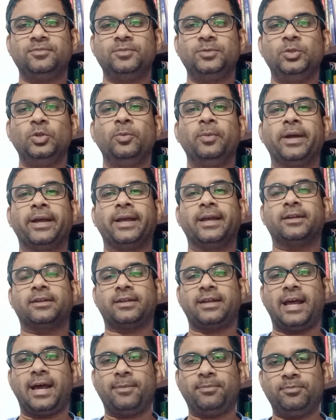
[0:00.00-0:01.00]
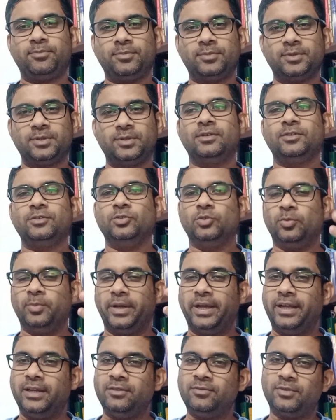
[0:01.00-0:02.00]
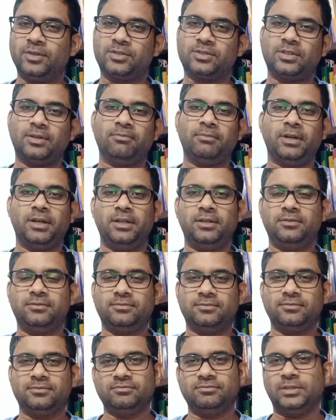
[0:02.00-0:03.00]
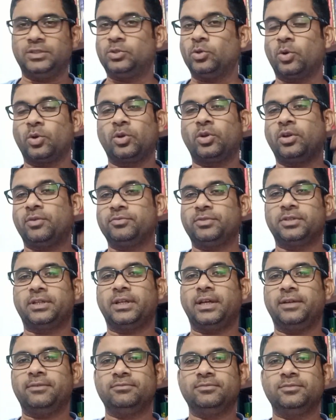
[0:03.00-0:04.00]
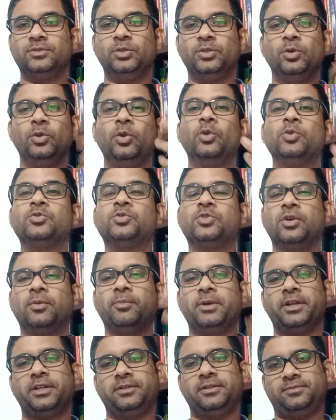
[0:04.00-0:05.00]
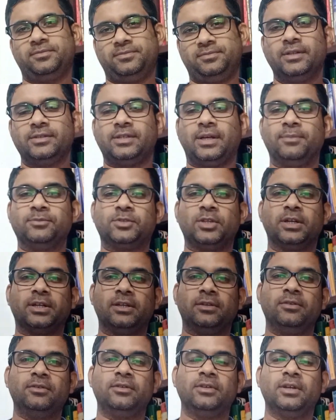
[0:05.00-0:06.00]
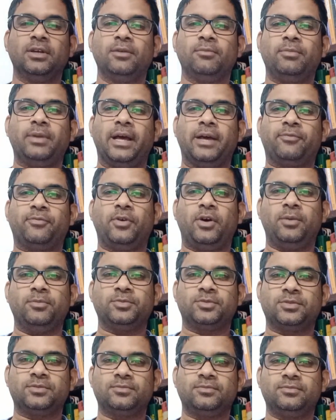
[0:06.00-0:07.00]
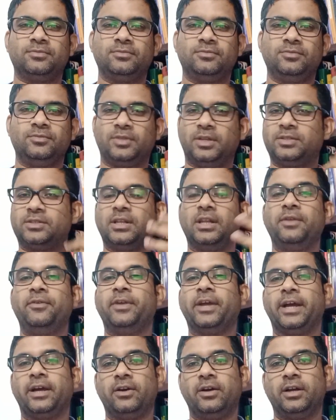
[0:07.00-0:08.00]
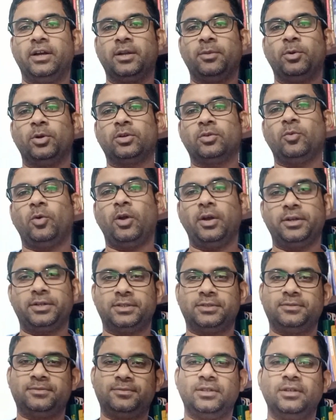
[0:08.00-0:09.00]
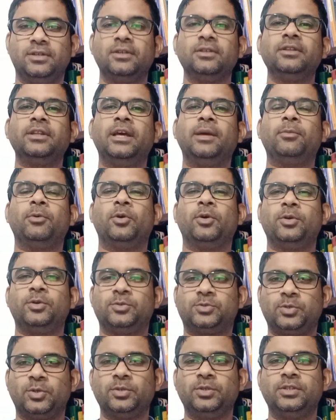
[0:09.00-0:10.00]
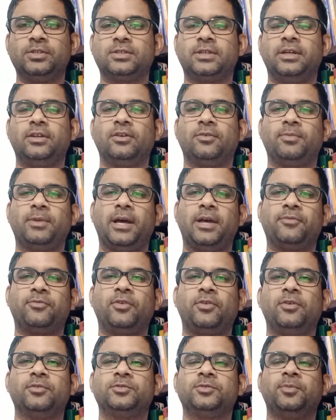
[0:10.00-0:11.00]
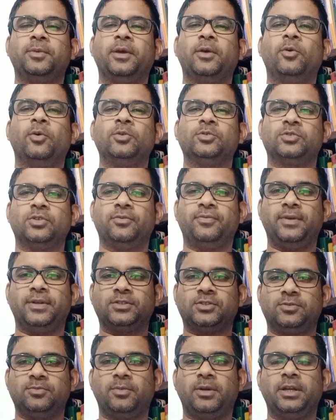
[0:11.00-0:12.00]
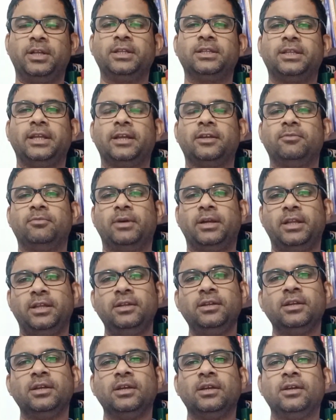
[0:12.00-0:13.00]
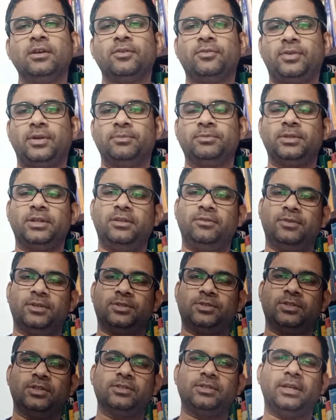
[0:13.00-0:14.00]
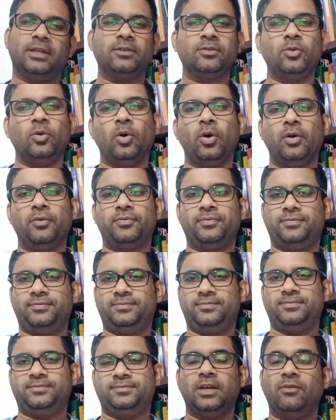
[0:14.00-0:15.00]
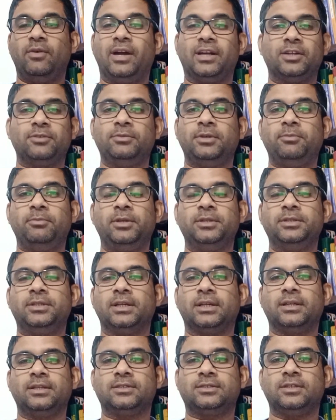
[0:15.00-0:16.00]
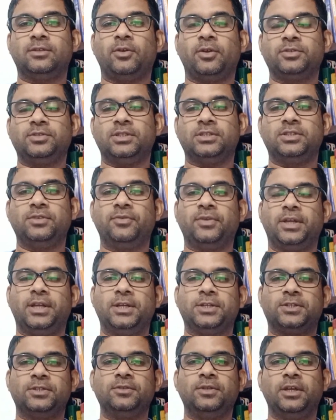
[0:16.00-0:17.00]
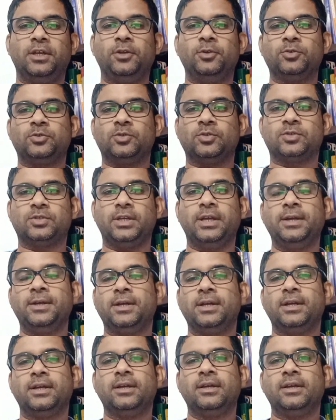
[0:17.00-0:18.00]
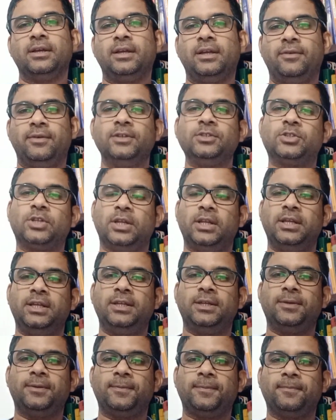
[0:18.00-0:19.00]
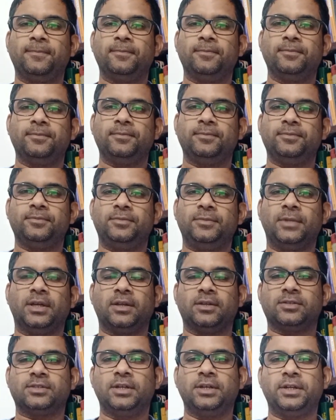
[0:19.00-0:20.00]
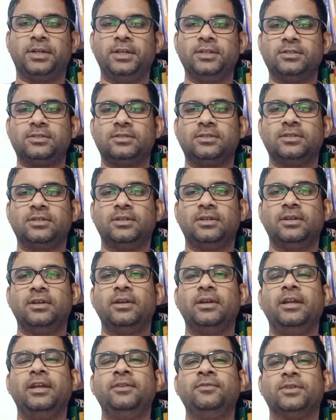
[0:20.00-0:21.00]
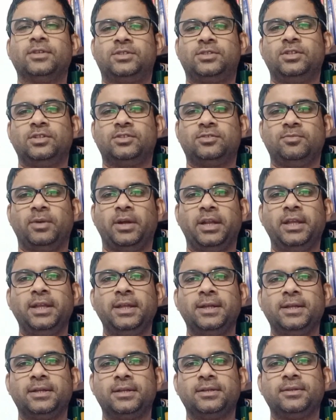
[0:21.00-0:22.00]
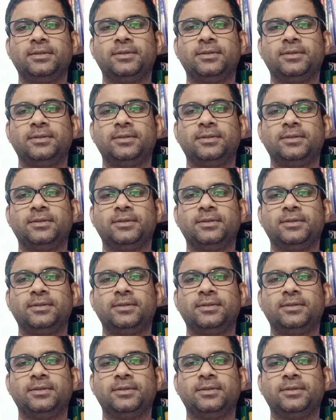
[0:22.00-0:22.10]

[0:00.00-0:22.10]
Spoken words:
you may get trapped, you may invest some money, majority of the time you will lose your money. Some certain platforms, recently we have heard about Vault. They may also, these kind of platforms may also fetch money, take money from the investors and go off. Whatever may be the reason or justification they used to say, eventually the result is investors' money